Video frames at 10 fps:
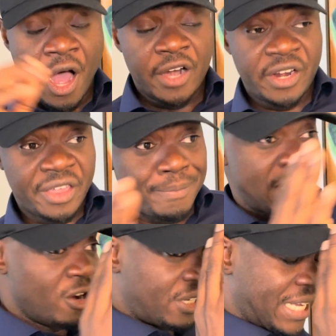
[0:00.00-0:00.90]
Another
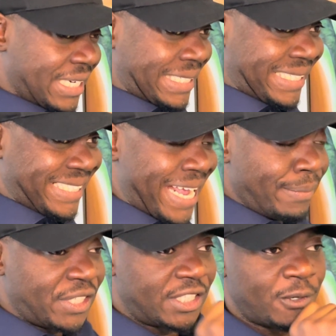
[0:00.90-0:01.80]
man looks at the
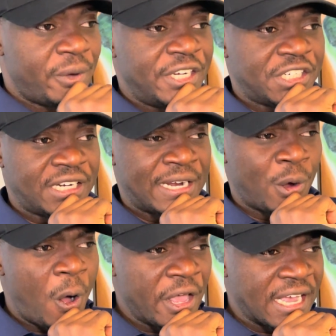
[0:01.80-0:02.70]
same situation and
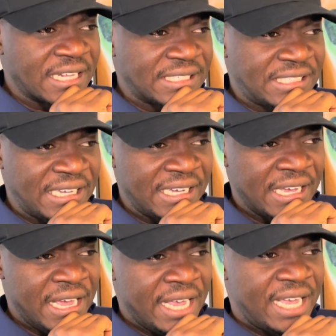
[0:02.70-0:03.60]
all he can see
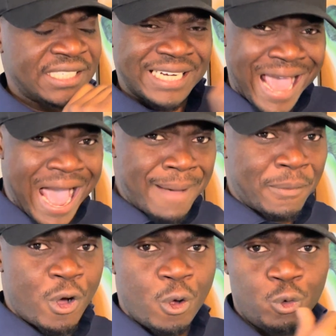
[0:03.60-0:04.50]
is an
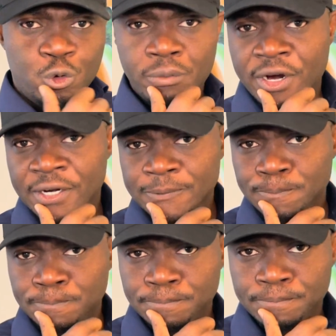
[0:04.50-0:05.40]
app called Uber.
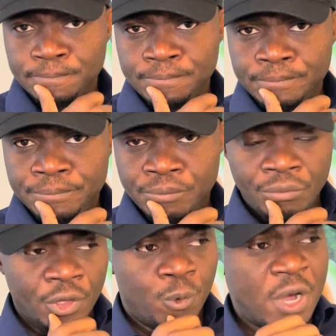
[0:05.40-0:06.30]

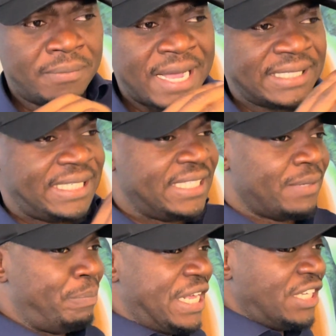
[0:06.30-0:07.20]
One man sees
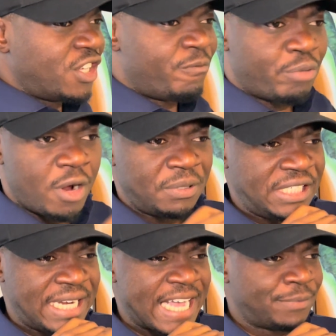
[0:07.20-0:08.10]
a piece of
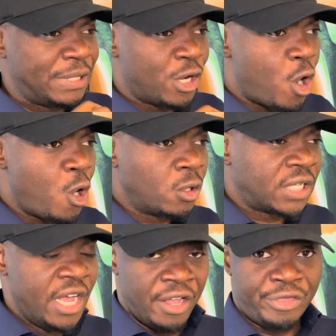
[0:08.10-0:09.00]
property that has been
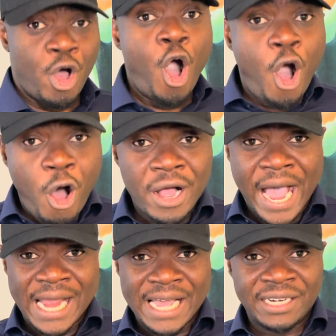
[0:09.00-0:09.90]
called the Hog
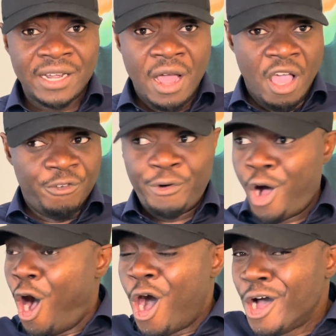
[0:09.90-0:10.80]
Island for
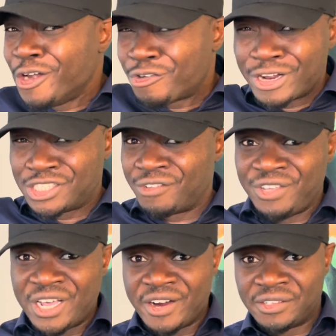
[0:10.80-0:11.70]
hundreds of
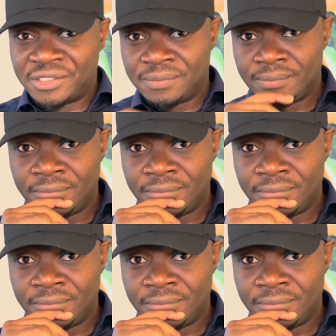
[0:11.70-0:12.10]
years.